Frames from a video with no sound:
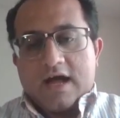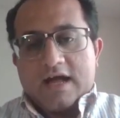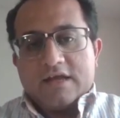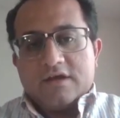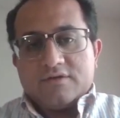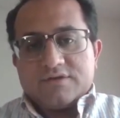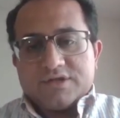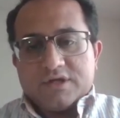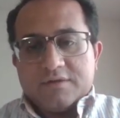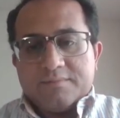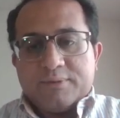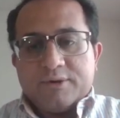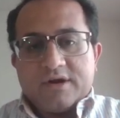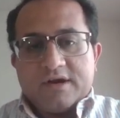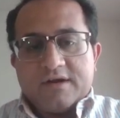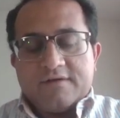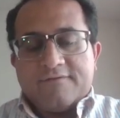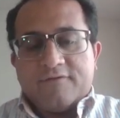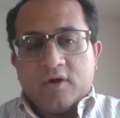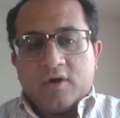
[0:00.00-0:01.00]
I usually put it
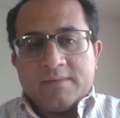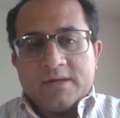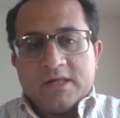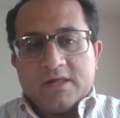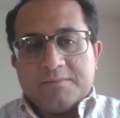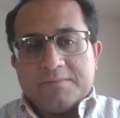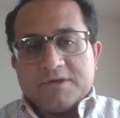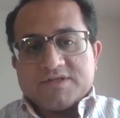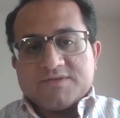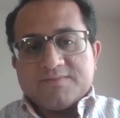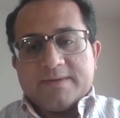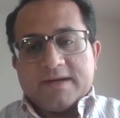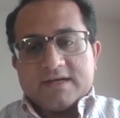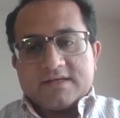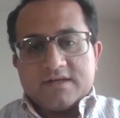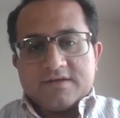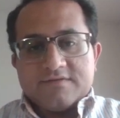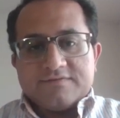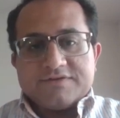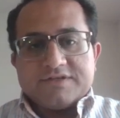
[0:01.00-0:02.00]
in formula
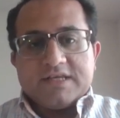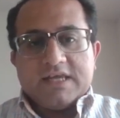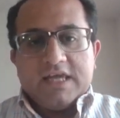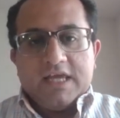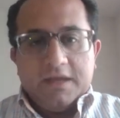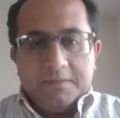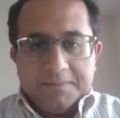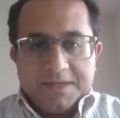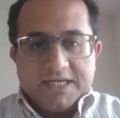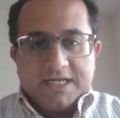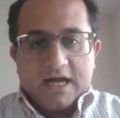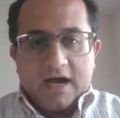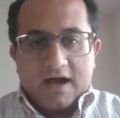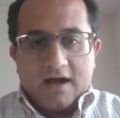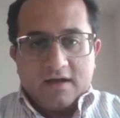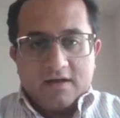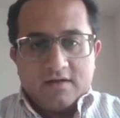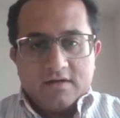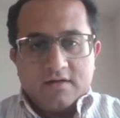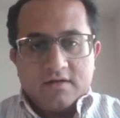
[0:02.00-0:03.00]
perspectives:
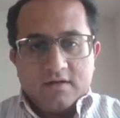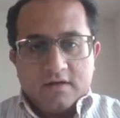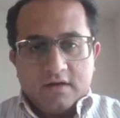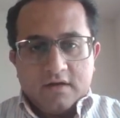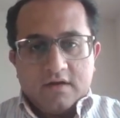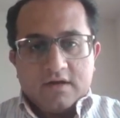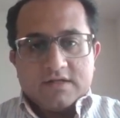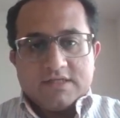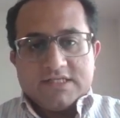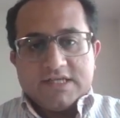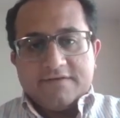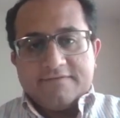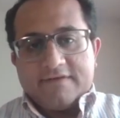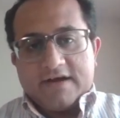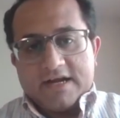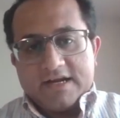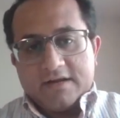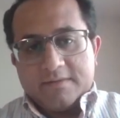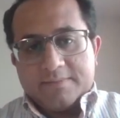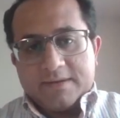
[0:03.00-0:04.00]
EBITDA
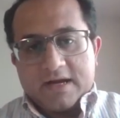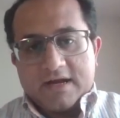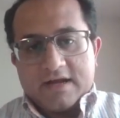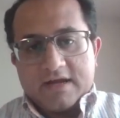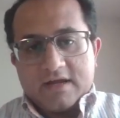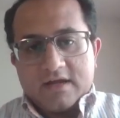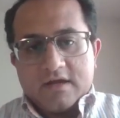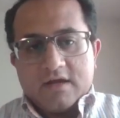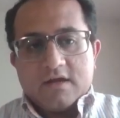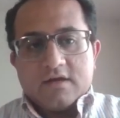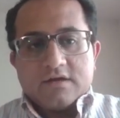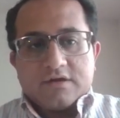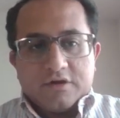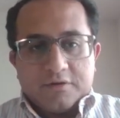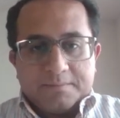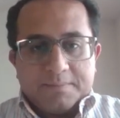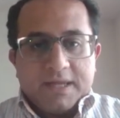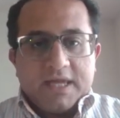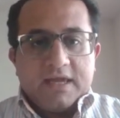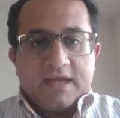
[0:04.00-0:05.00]
divided by
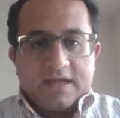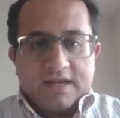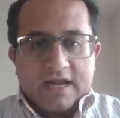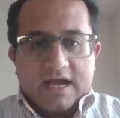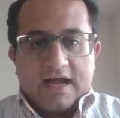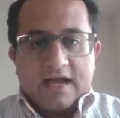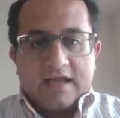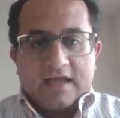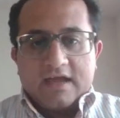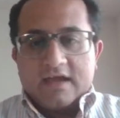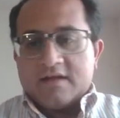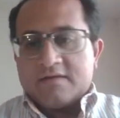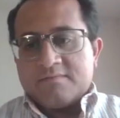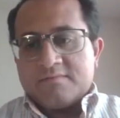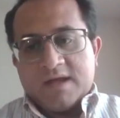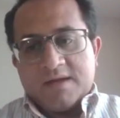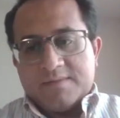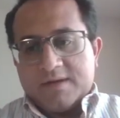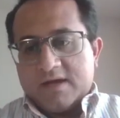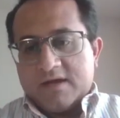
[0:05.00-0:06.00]
your P&I, and
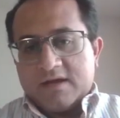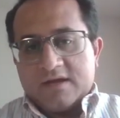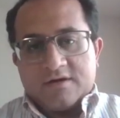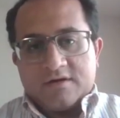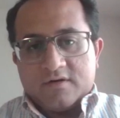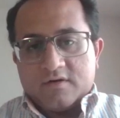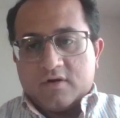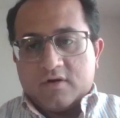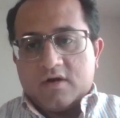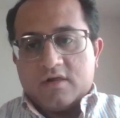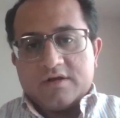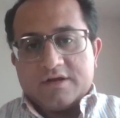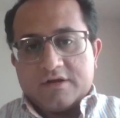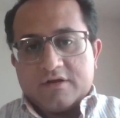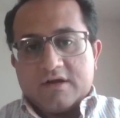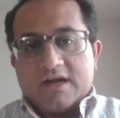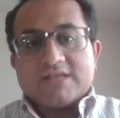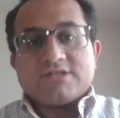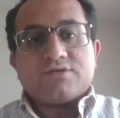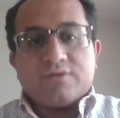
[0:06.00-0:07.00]
maybe call it
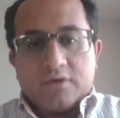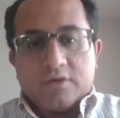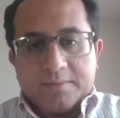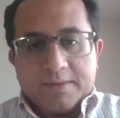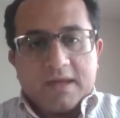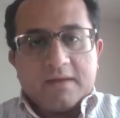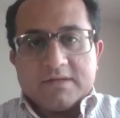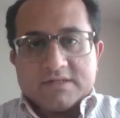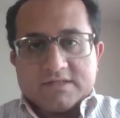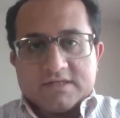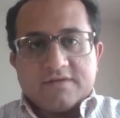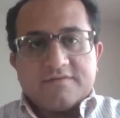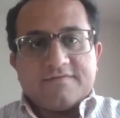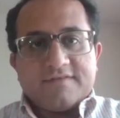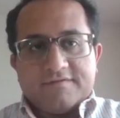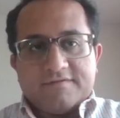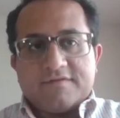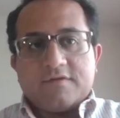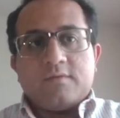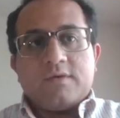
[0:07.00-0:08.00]
your escrow payments if
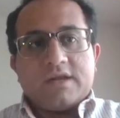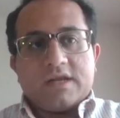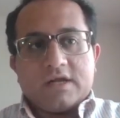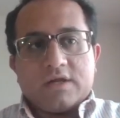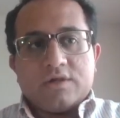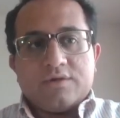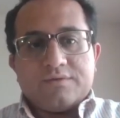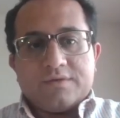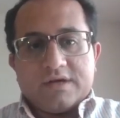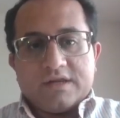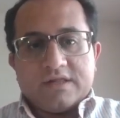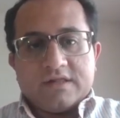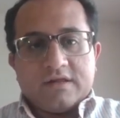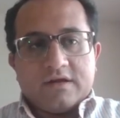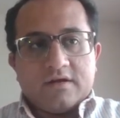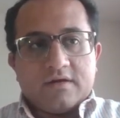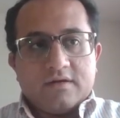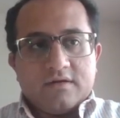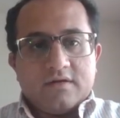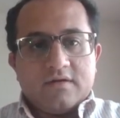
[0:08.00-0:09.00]
you want to include it in
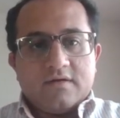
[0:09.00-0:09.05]
there.